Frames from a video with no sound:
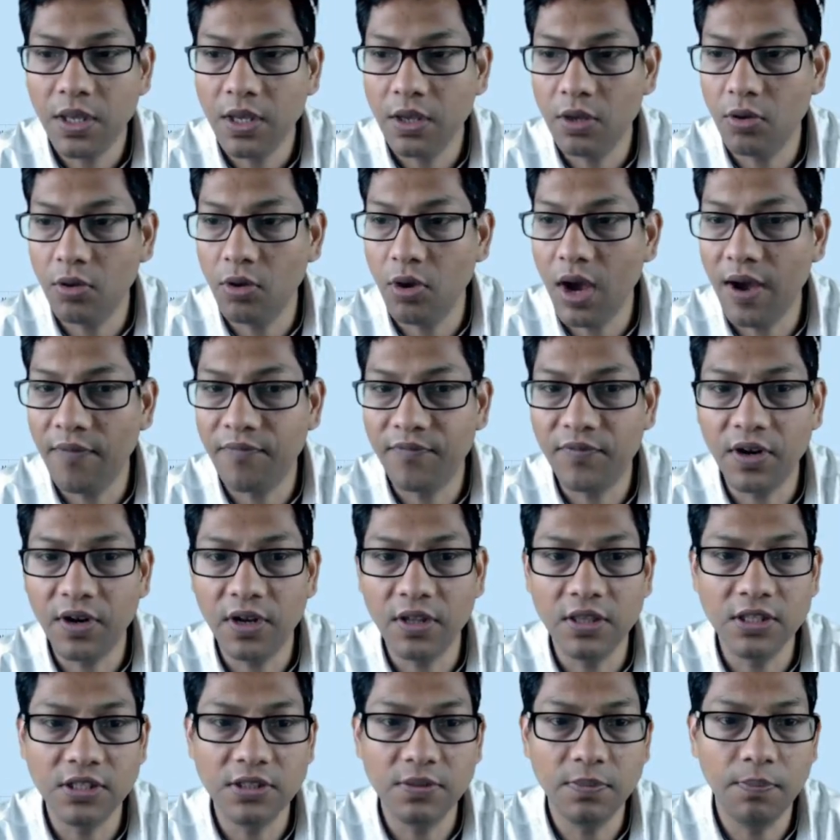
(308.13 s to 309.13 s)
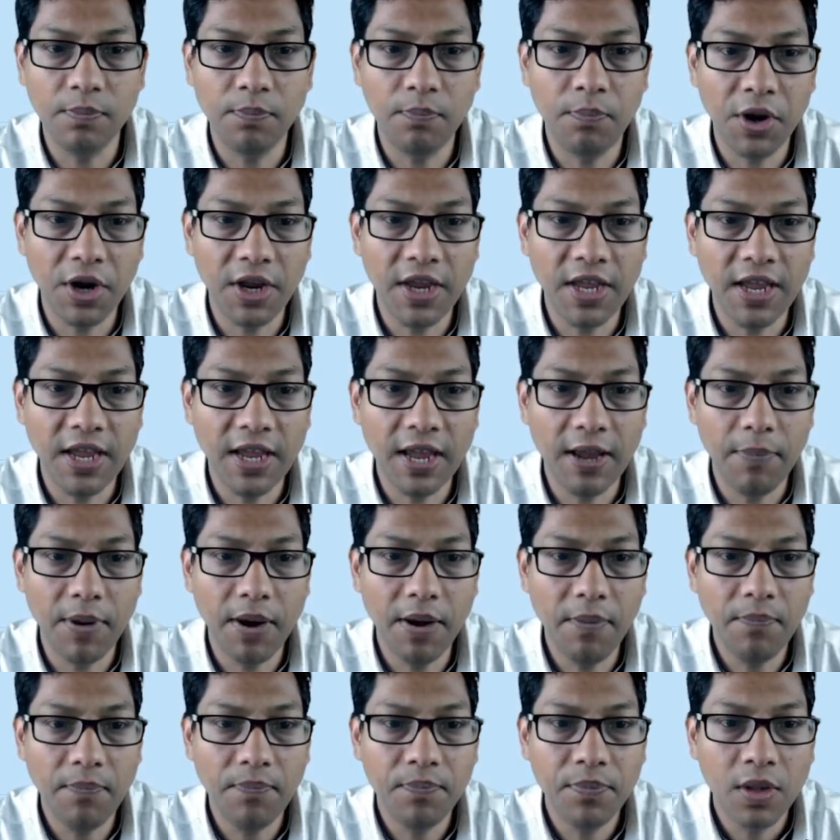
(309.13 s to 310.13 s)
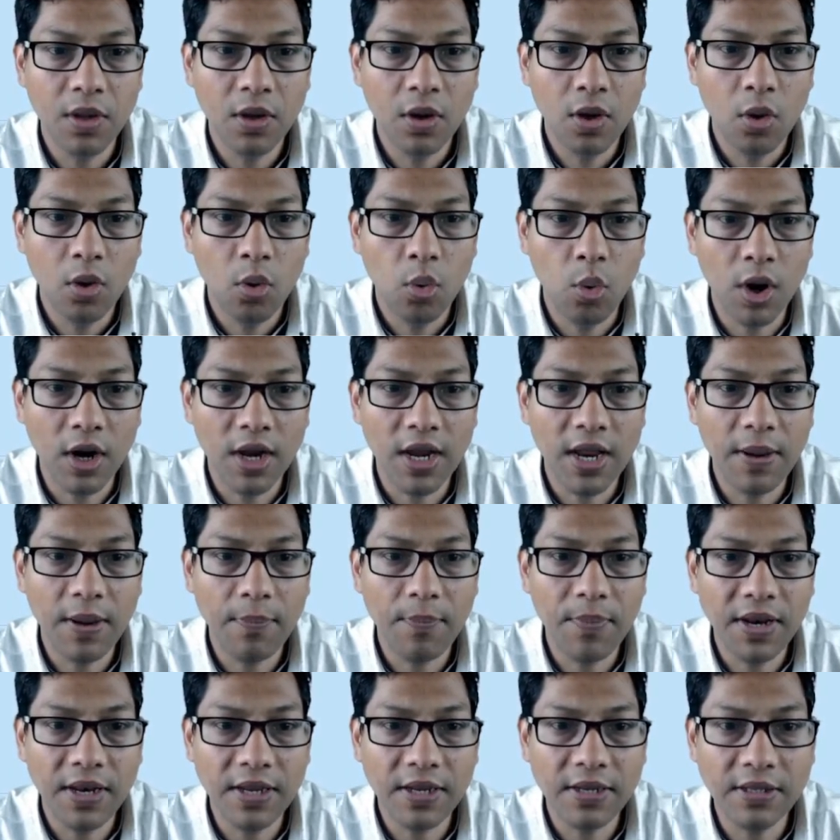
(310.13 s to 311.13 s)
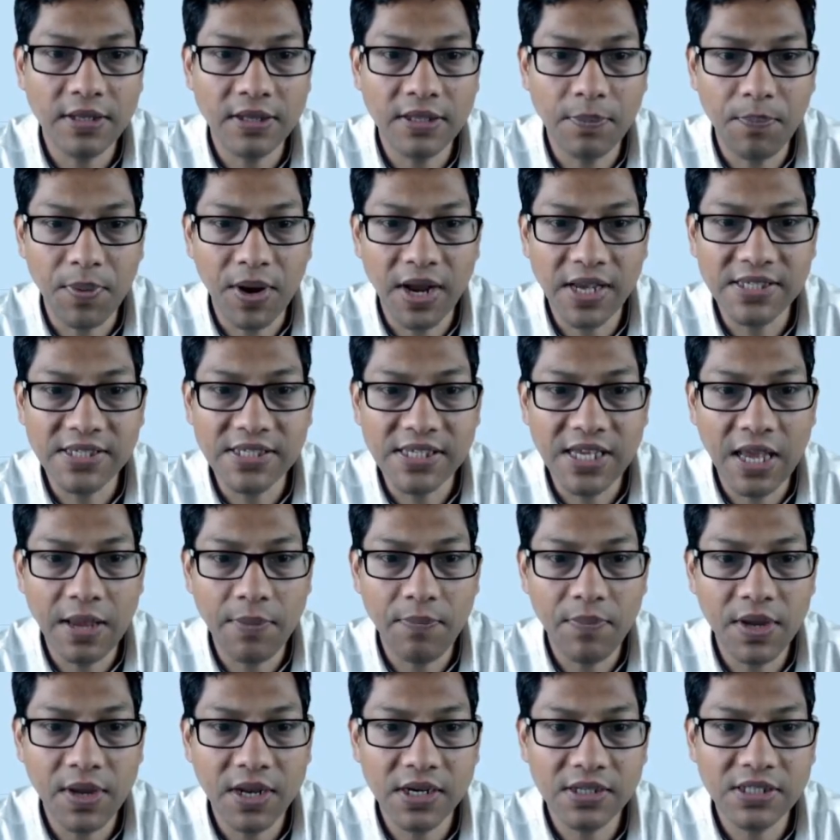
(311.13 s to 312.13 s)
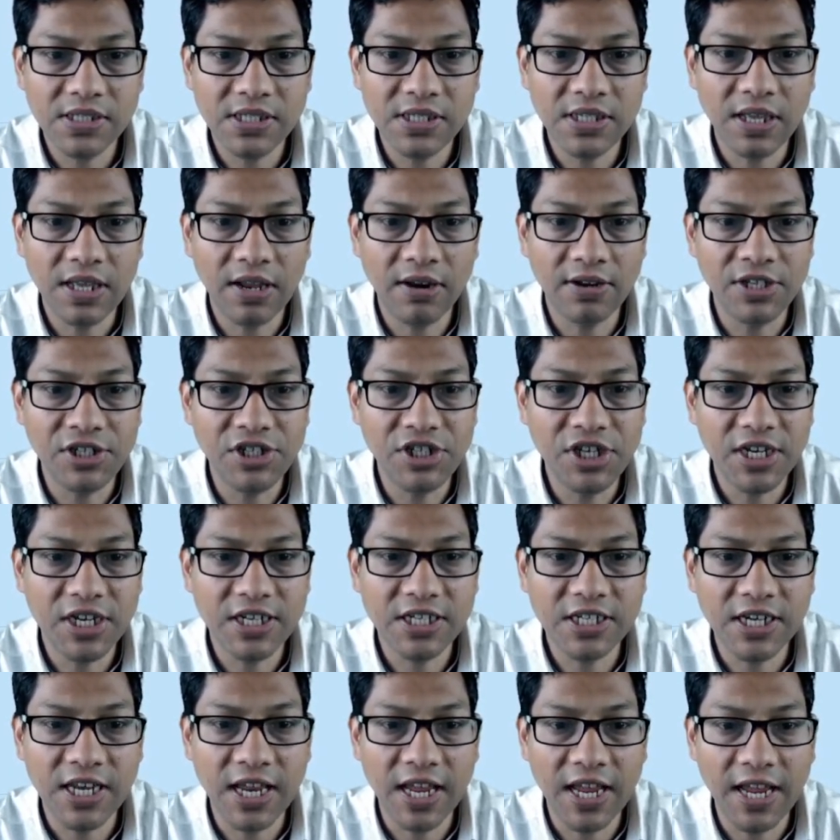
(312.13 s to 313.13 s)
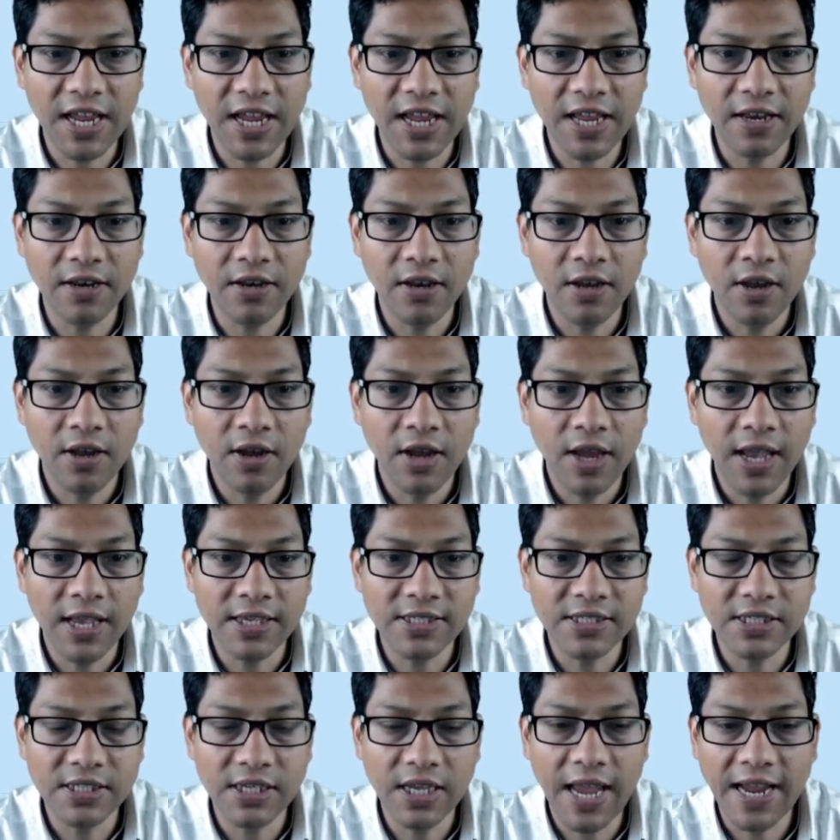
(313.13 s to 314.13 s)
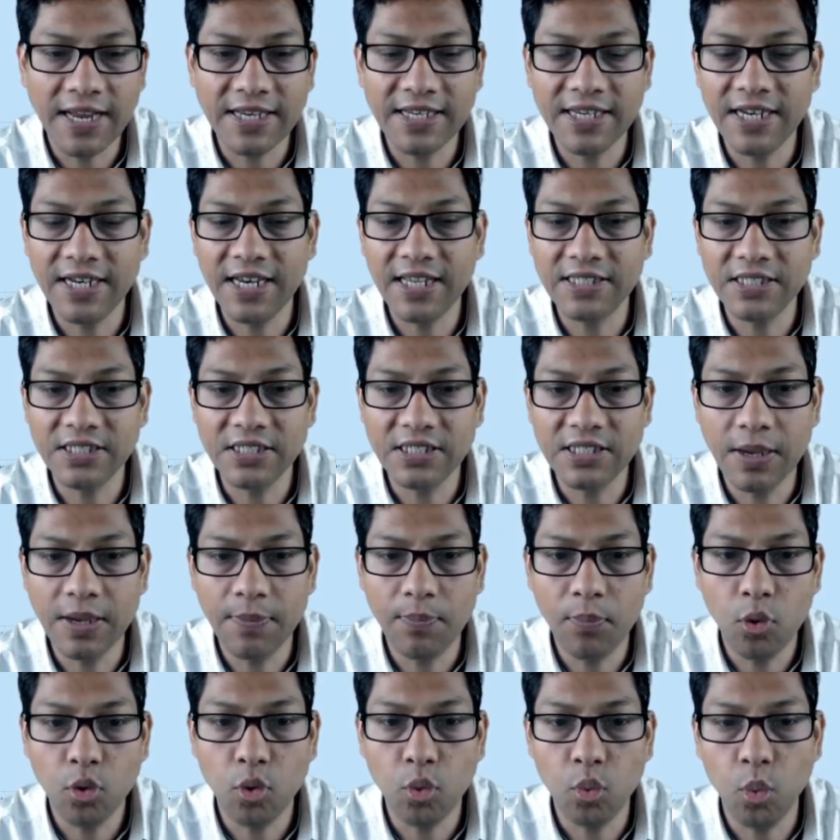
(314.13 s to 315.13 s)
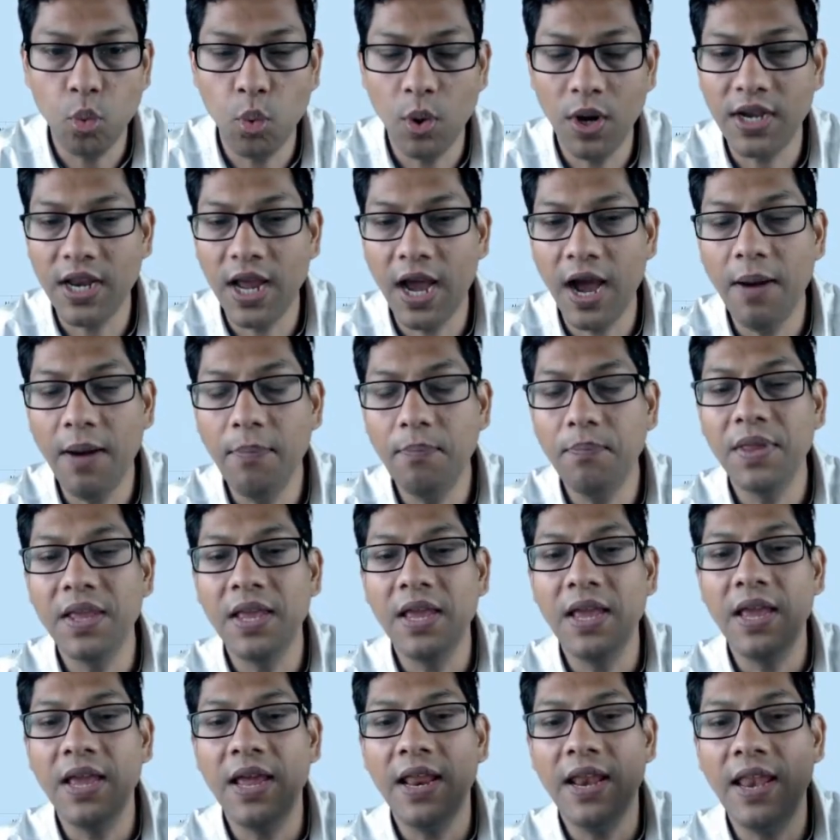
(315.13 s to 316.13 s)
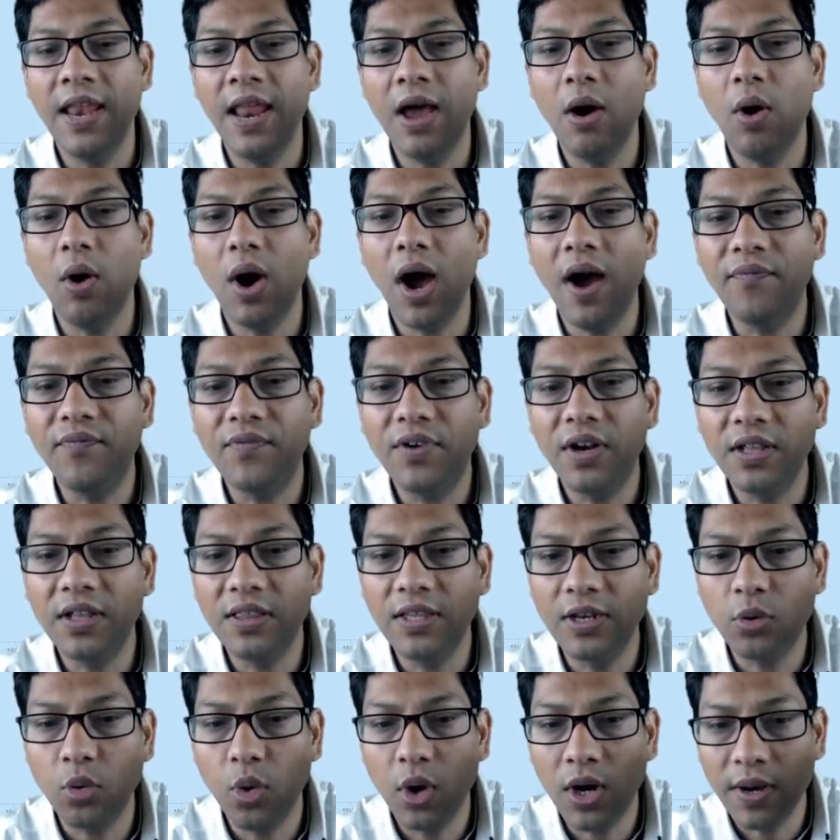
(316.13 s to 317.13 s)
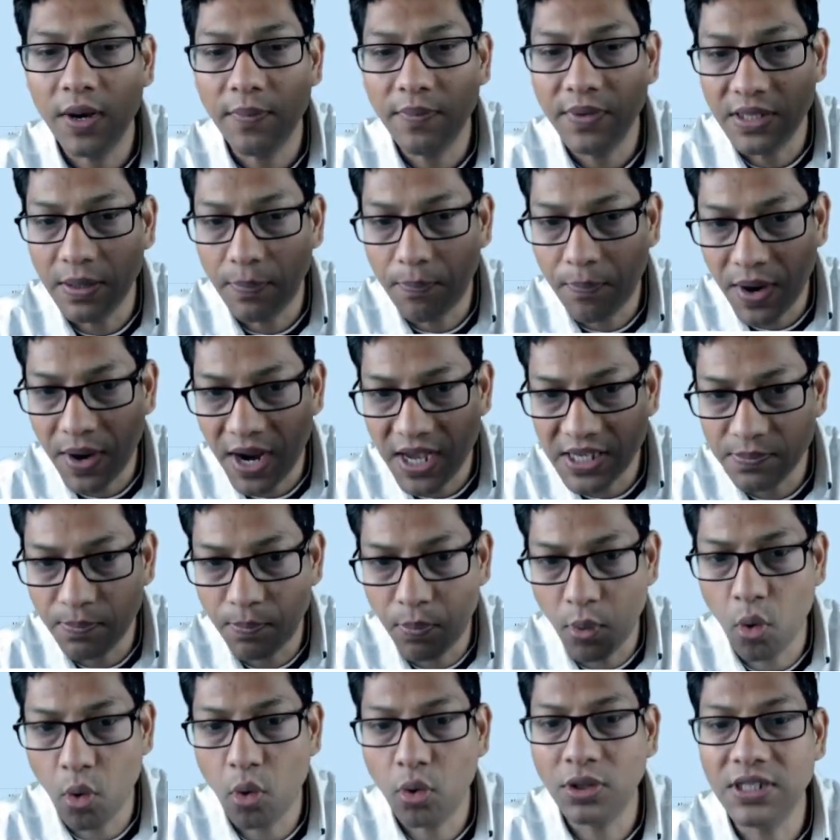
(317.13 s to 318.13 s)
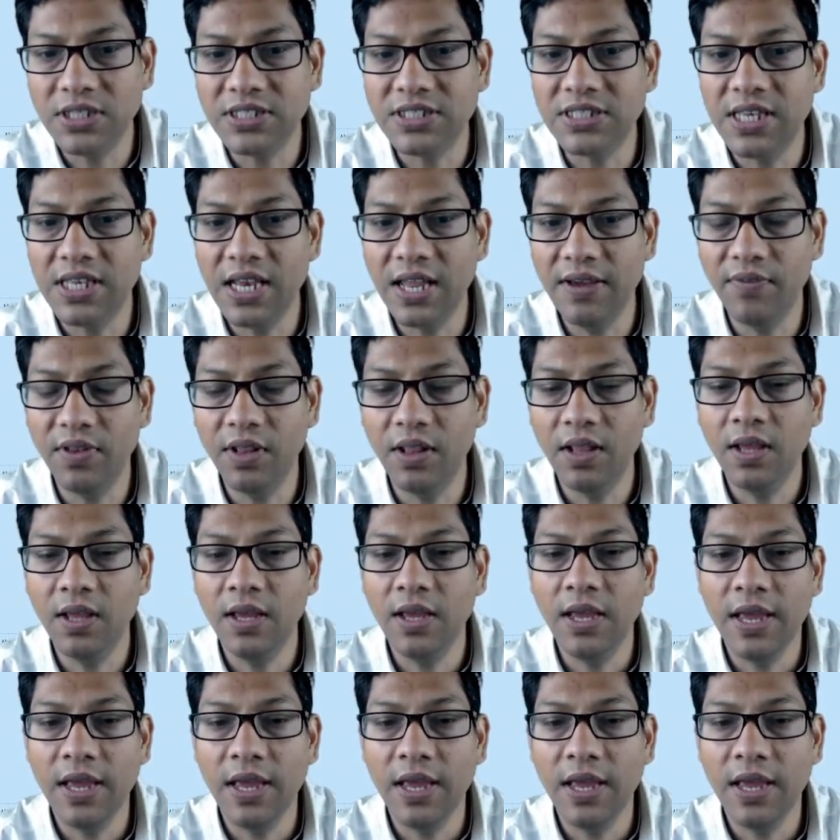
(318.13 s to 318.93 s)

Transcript: You know, after this breaking above, what happened? The price came here, see, rejected again, as it acted as a support, went up. Now after that, what happened? The price broke this level.